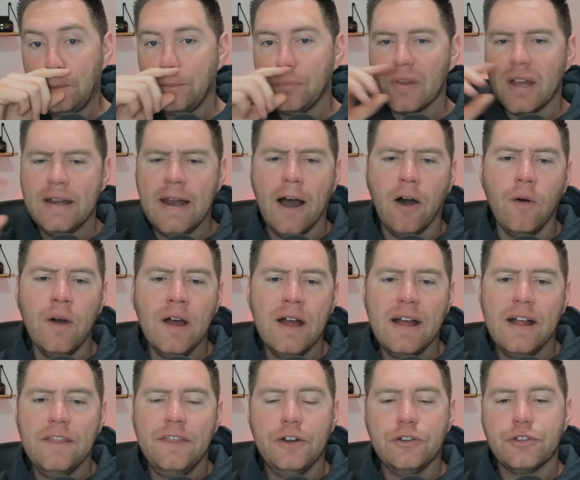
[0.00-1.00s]
Now,
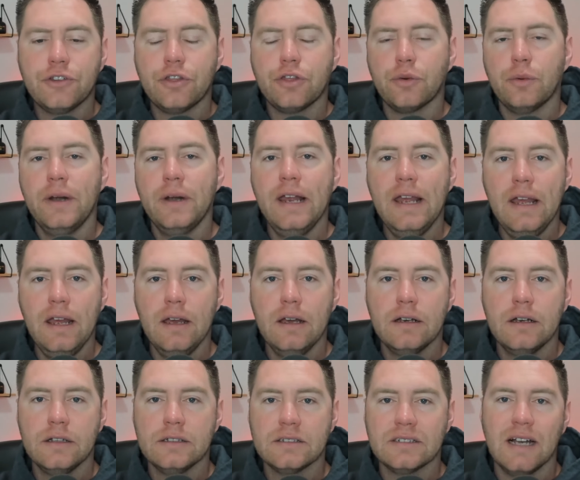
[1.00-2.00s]
there's three
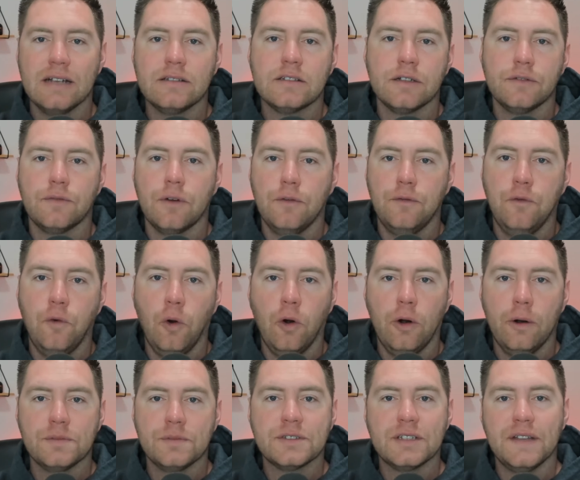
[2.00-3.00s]
sets of
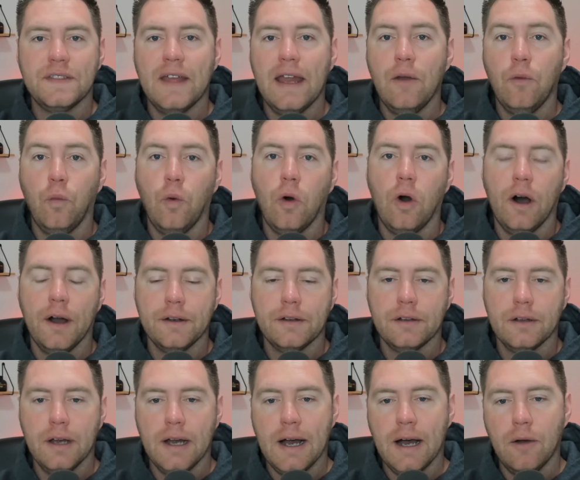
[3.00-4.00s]
reforms that they
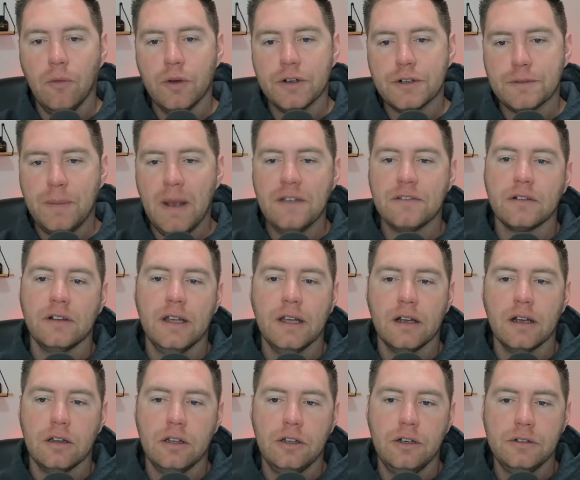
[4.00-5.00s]
want, which basically
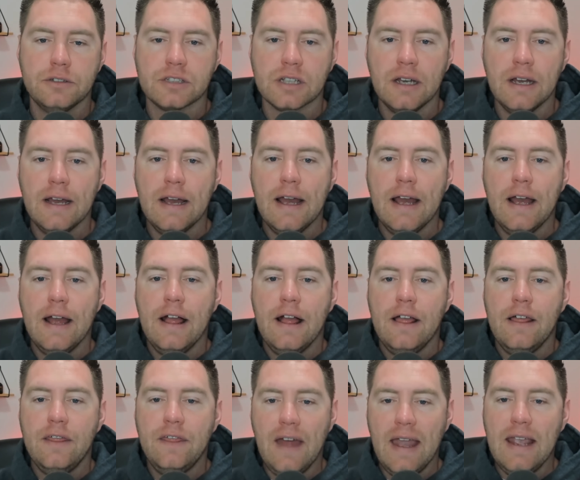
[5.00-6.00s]
includes
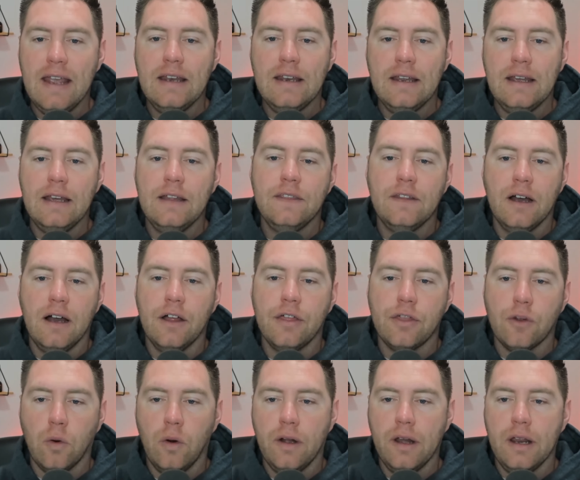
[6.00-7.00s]
they need the
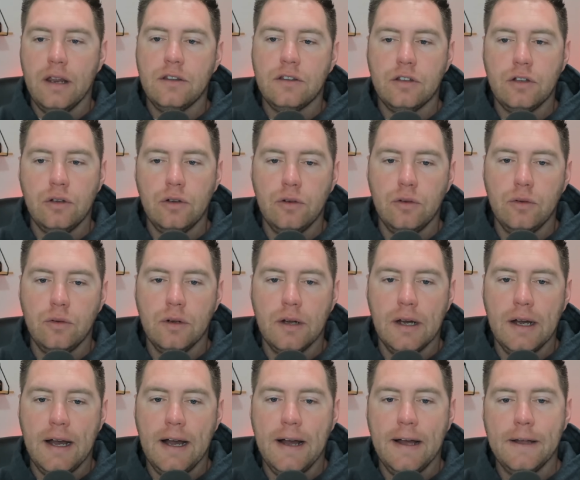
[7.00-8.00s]
authority to
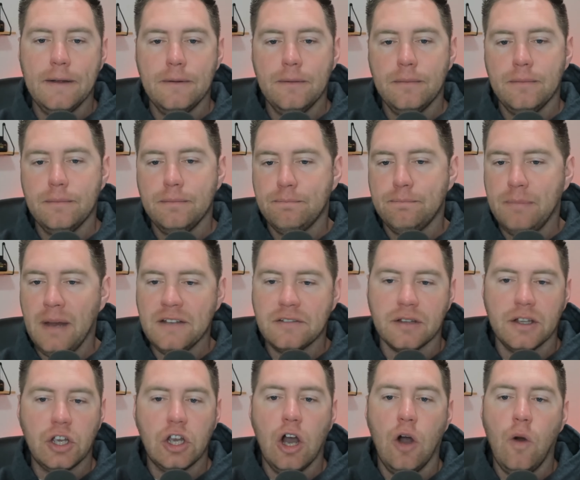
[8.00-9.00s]

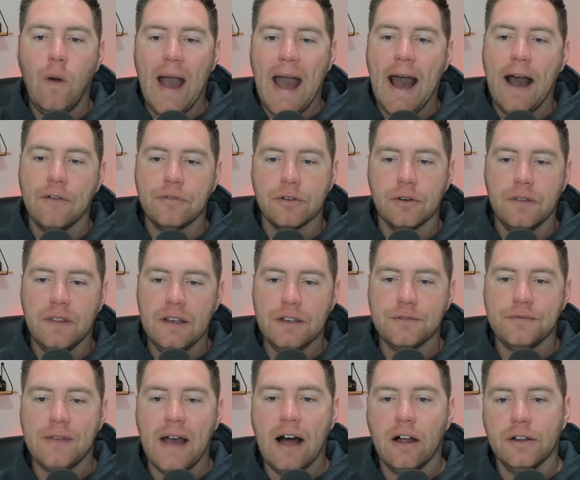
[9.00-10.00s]
basically go after
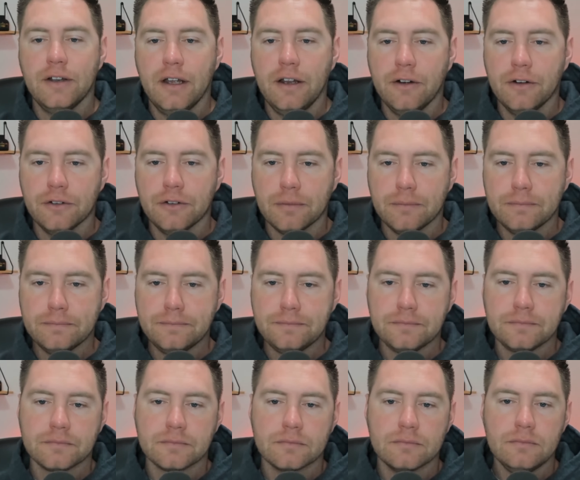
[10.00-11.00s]
these validators.
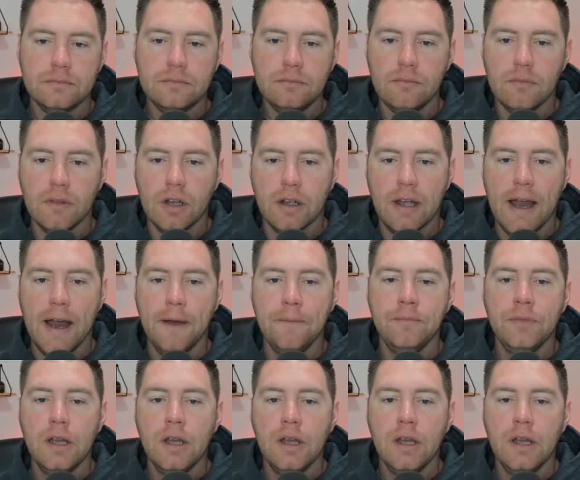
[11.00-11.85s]
Okay.